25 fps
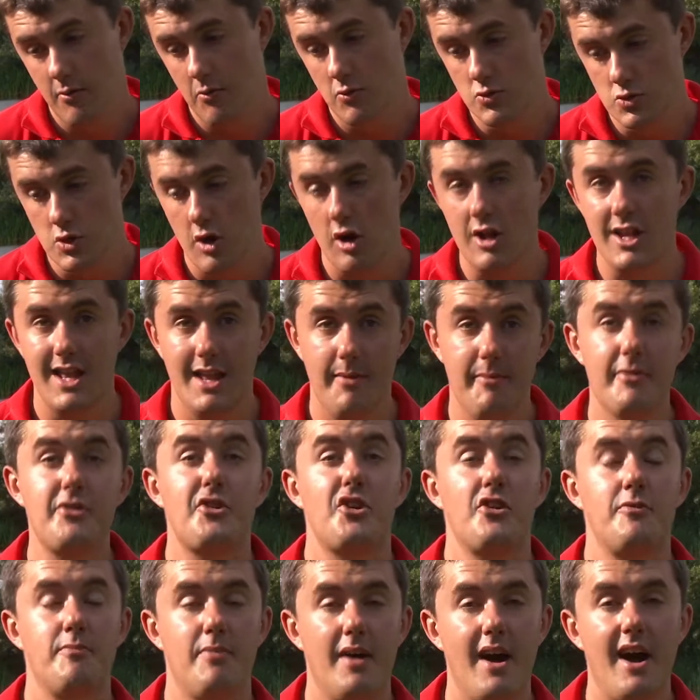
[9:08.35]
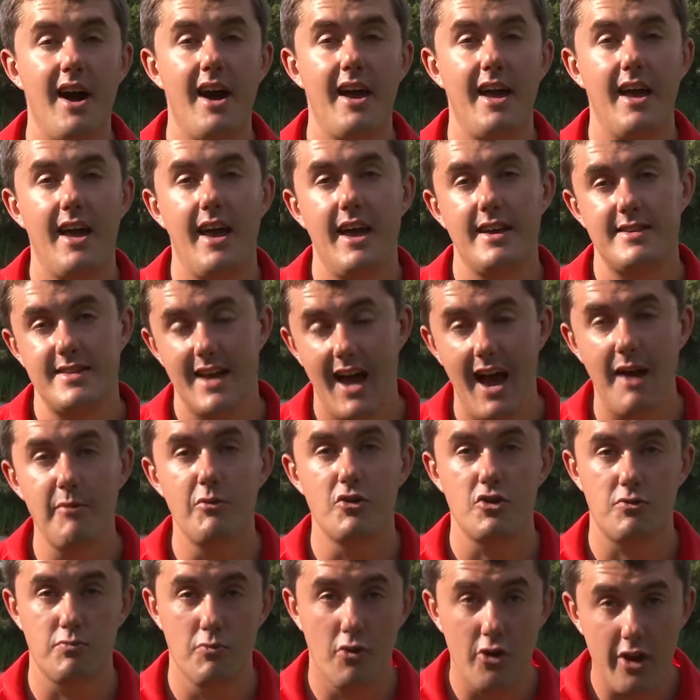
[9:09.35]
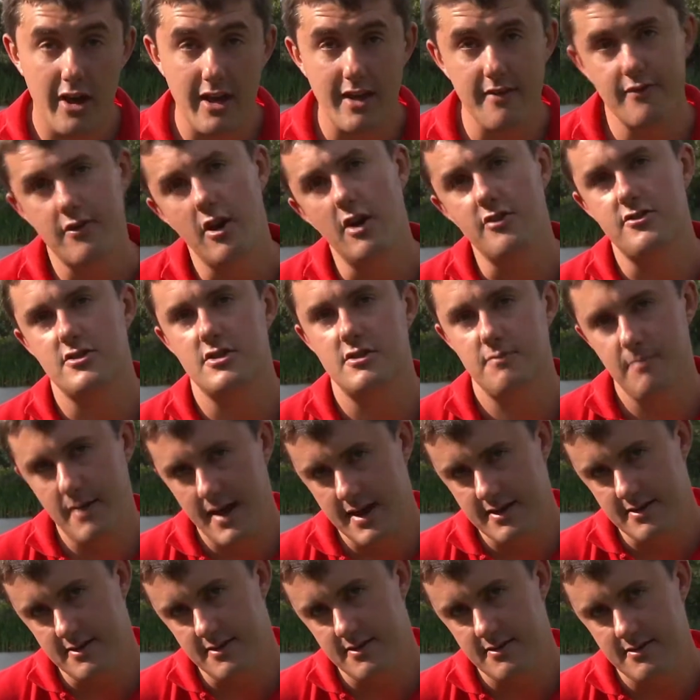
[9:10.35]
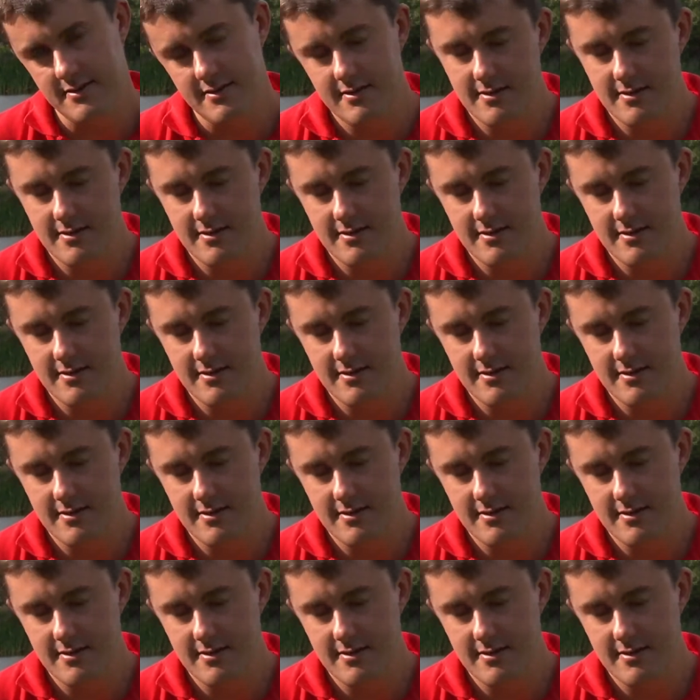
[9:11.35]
we're all limited by, is how much money you've got to spend.